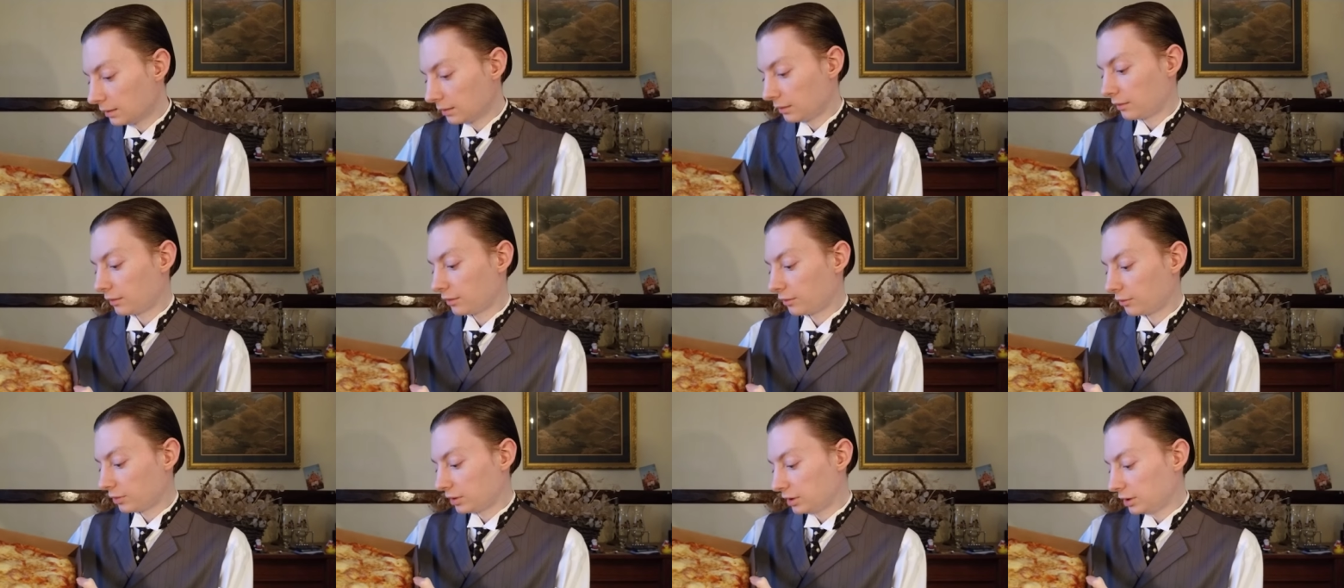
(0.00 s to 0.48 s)

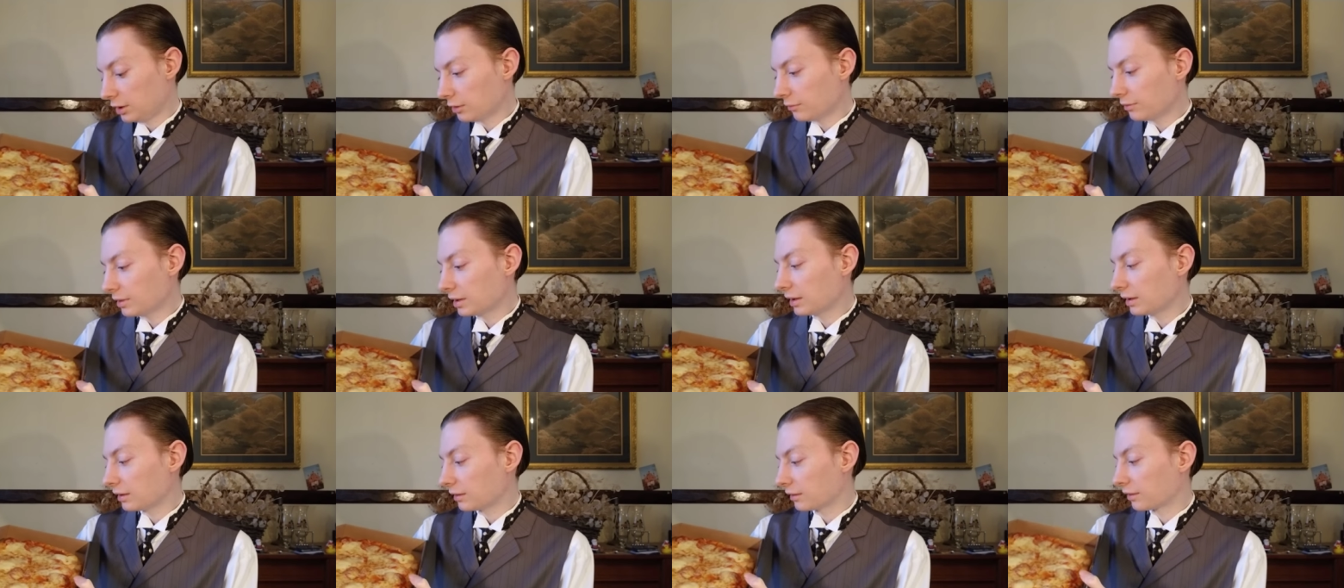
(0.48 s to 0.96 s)
So here
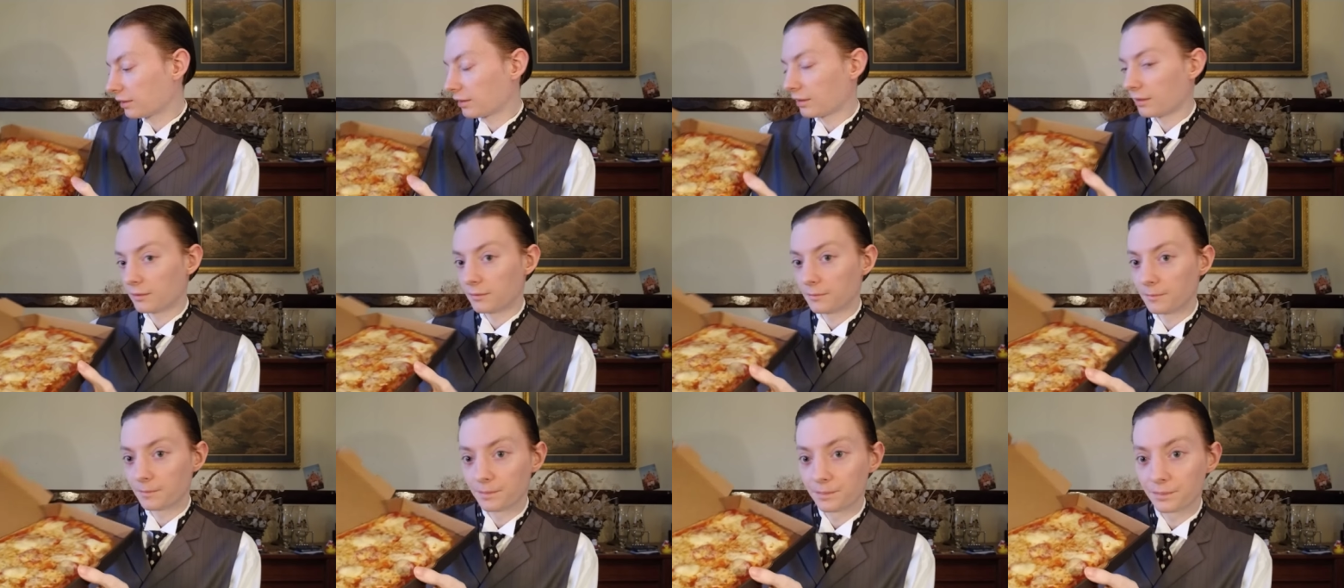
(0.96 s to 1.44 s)
it is.
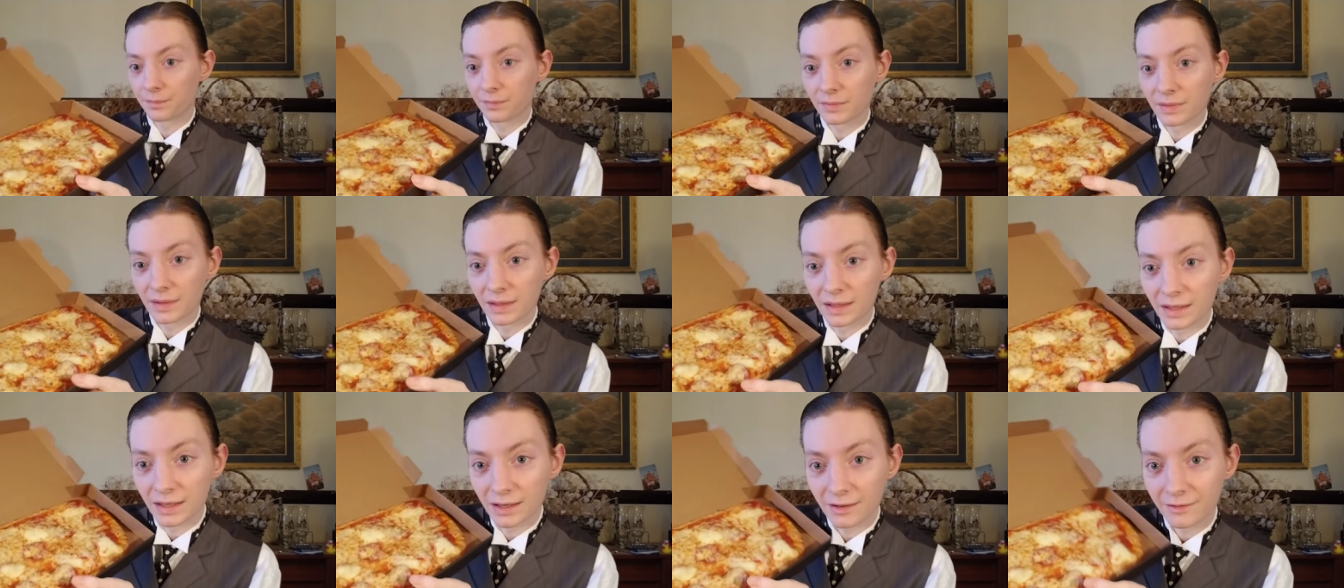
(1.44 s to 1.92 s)

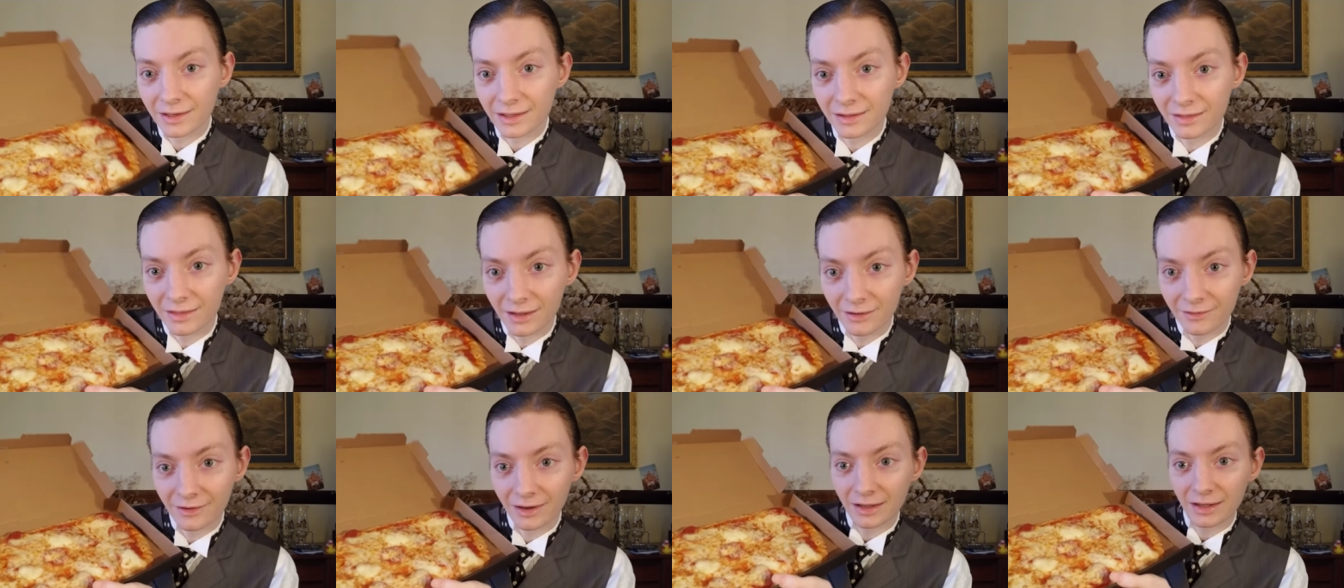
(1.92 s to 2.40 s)
All right,
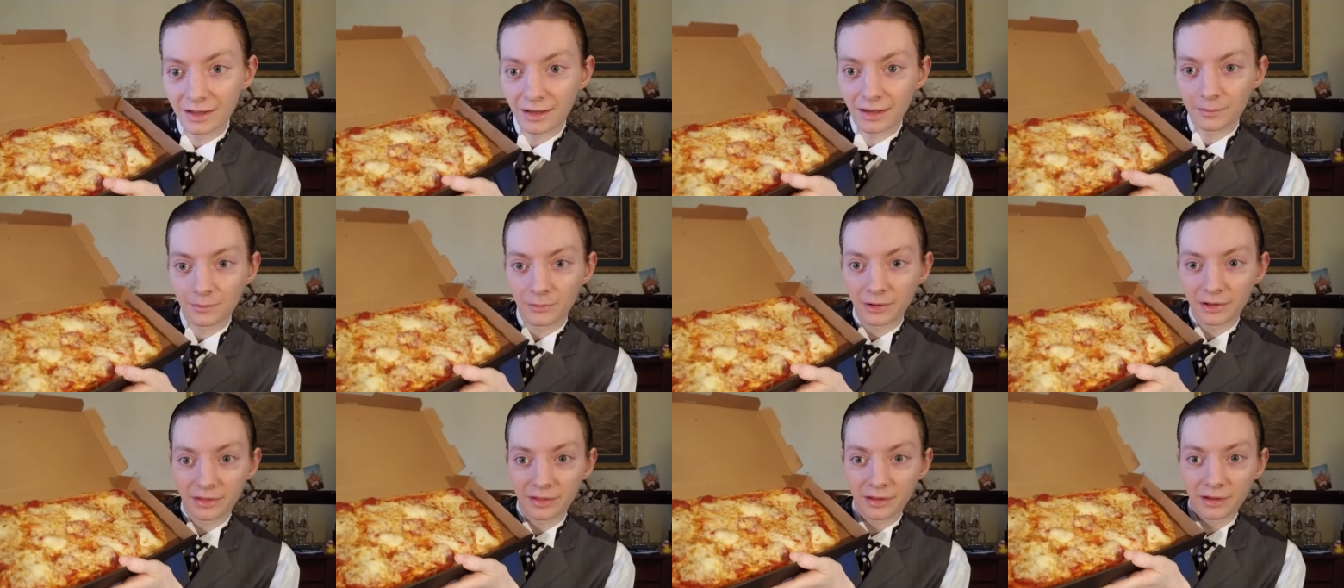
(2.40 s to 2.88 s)
there I
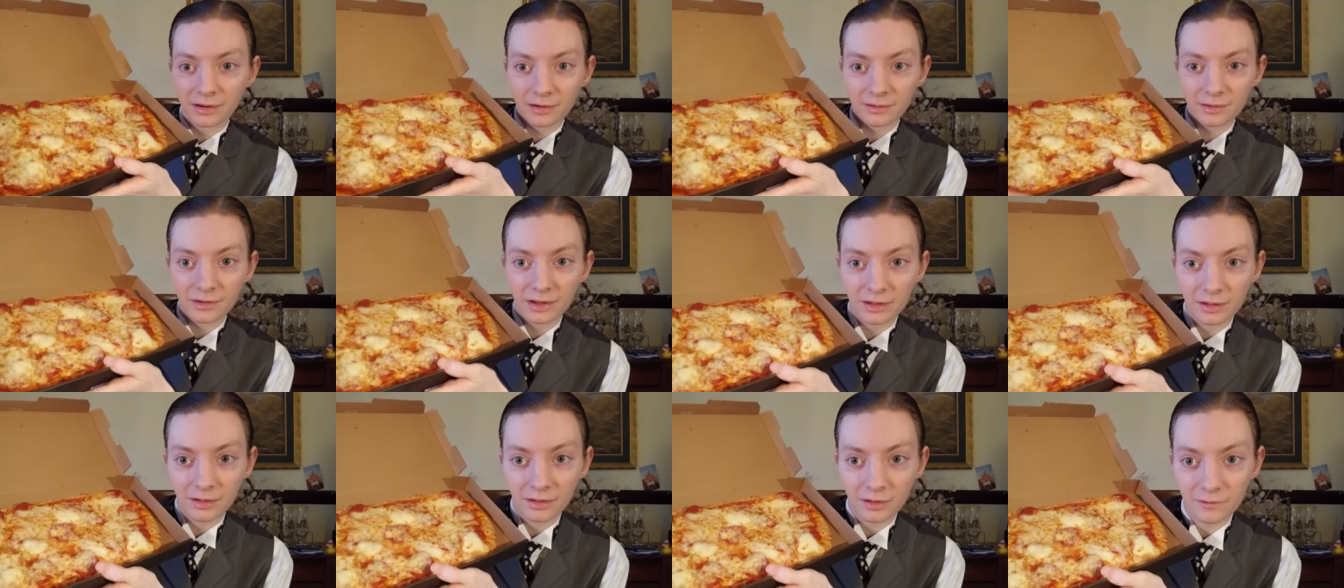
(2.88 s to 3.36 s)
am with it, and
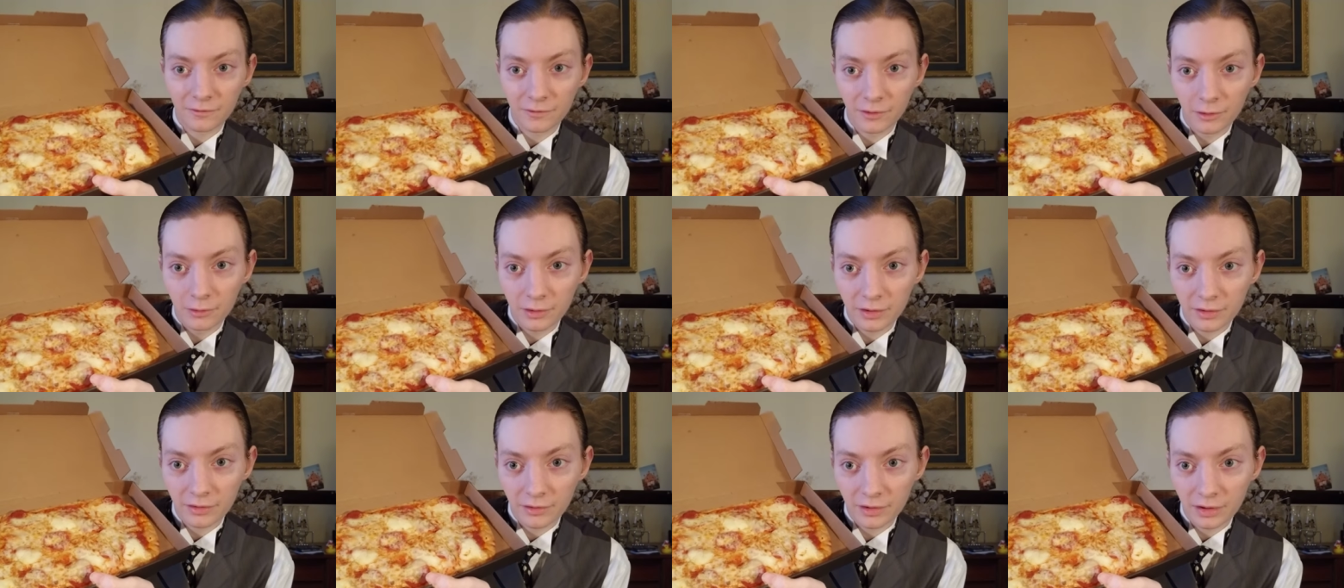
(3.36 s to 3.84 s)
let's just
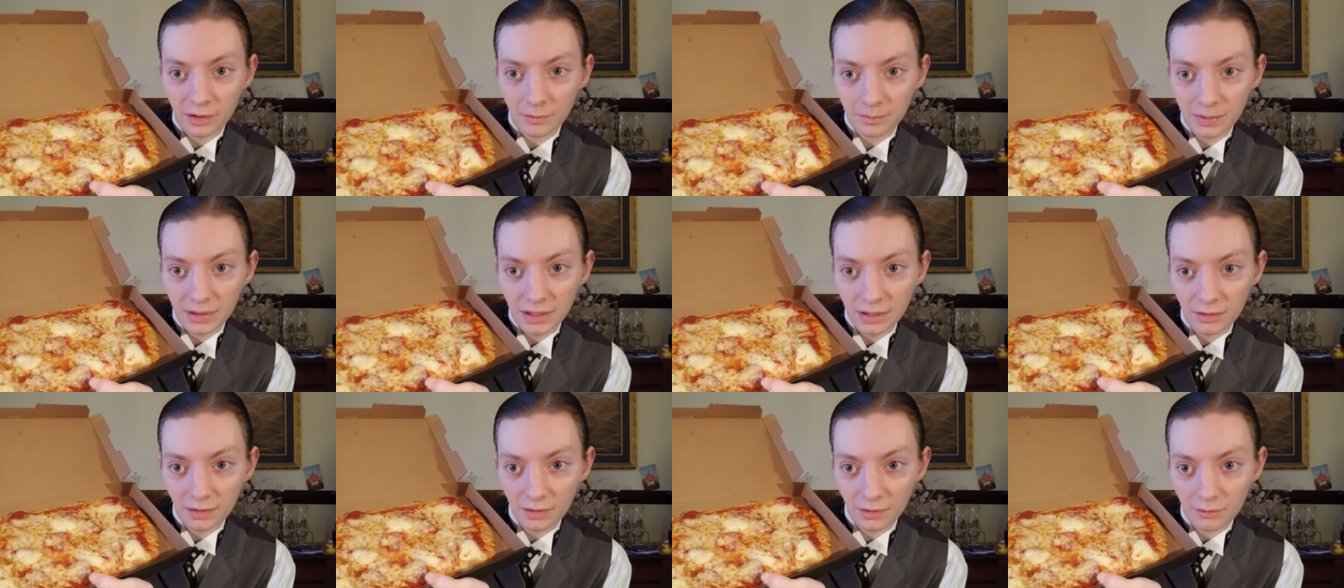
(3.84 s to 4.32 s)
focus on the
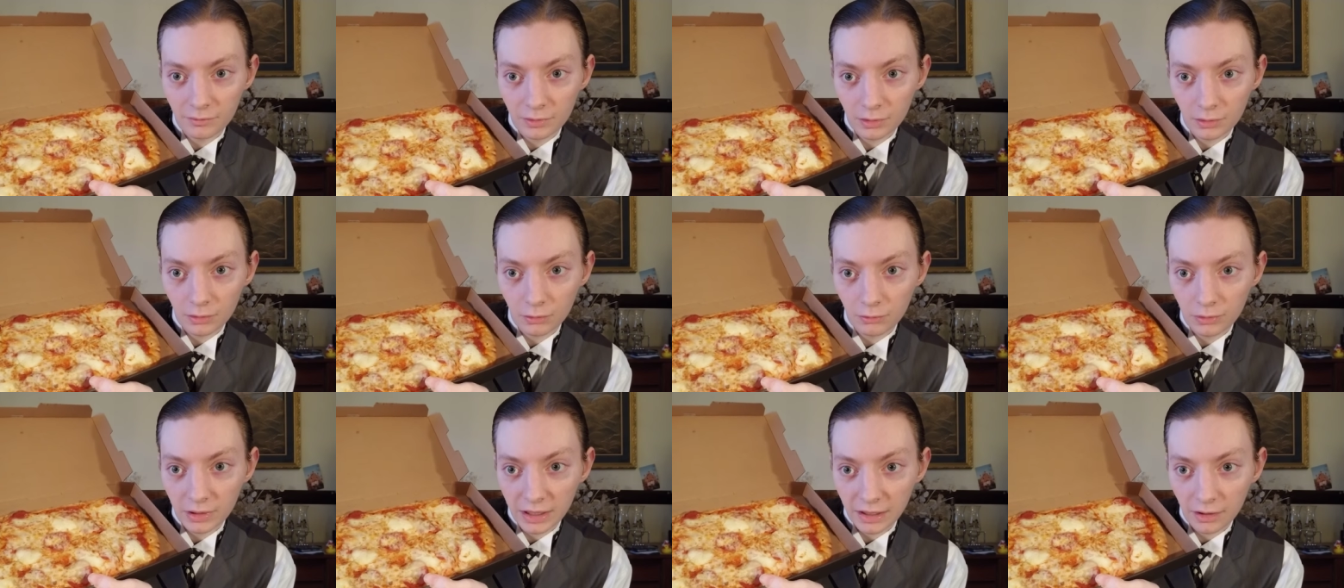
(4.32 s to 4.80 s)
pizza real
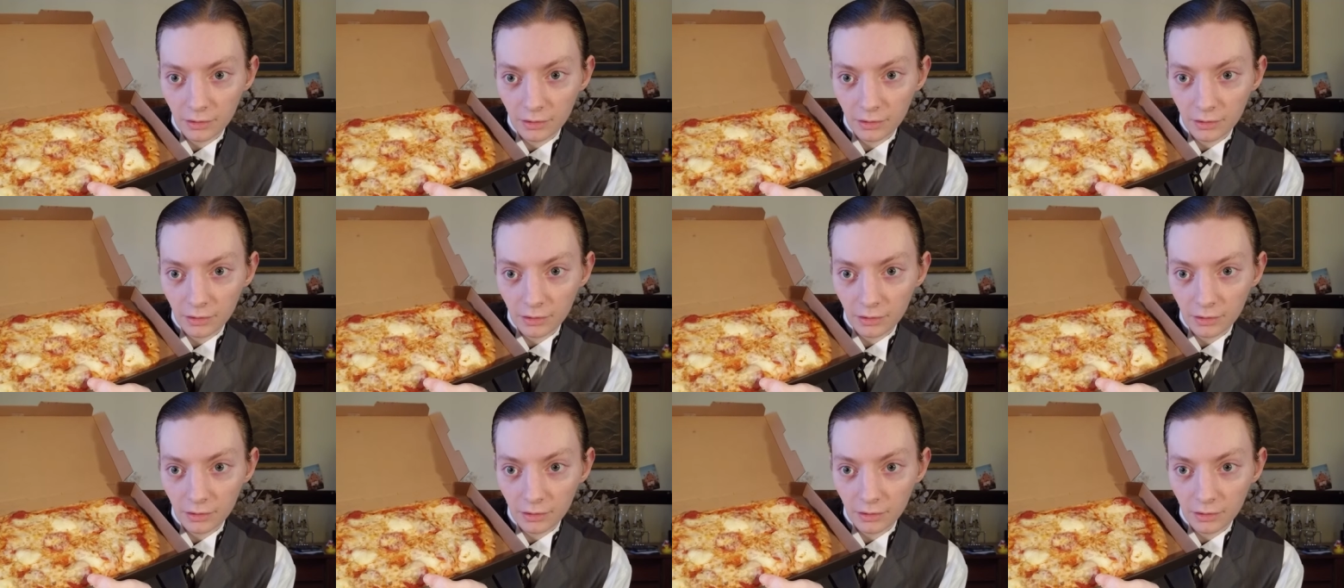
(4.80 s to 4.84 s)
quick.